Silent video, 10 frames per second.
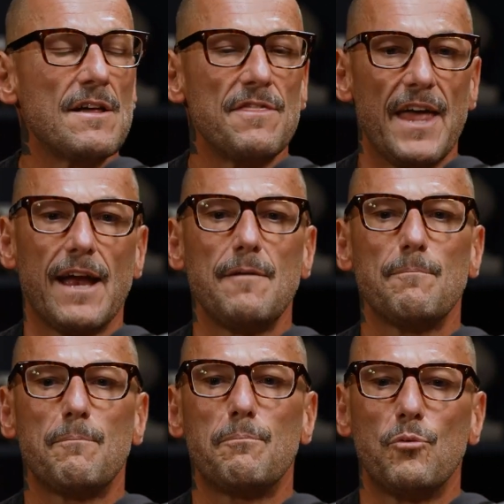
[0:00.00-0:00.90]
they
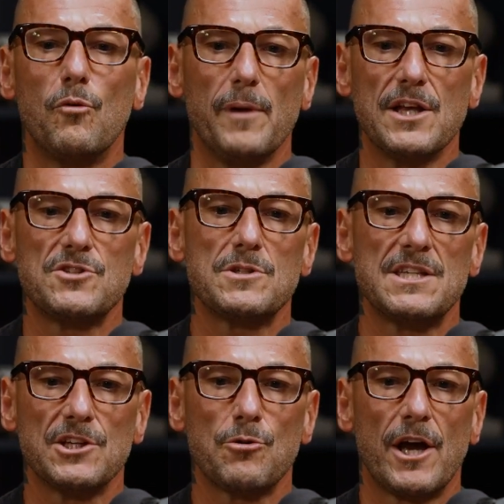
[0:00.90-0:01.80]
brought me into a
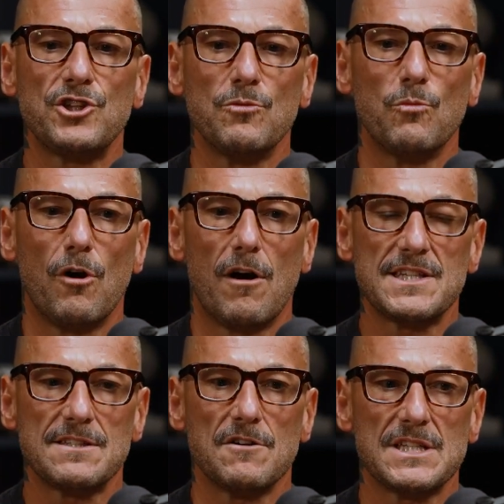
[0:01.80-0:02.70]
situation where I
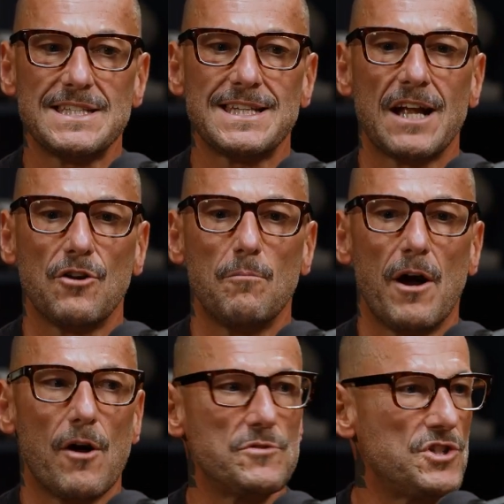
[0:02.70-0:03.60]
started to stand on
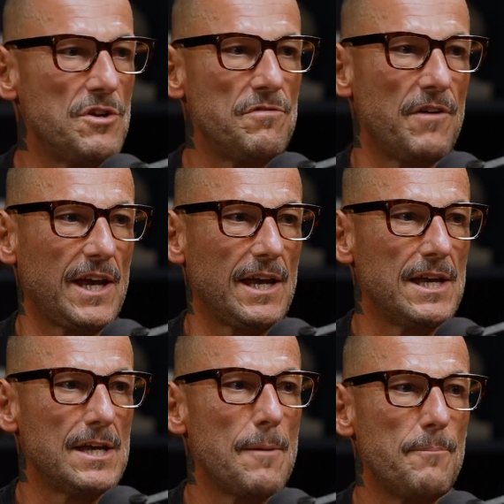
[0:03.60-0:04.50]
my own 2 feet
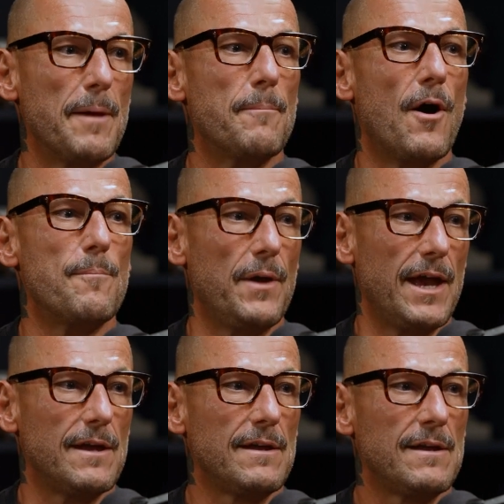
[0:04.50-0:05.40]
bit by bit.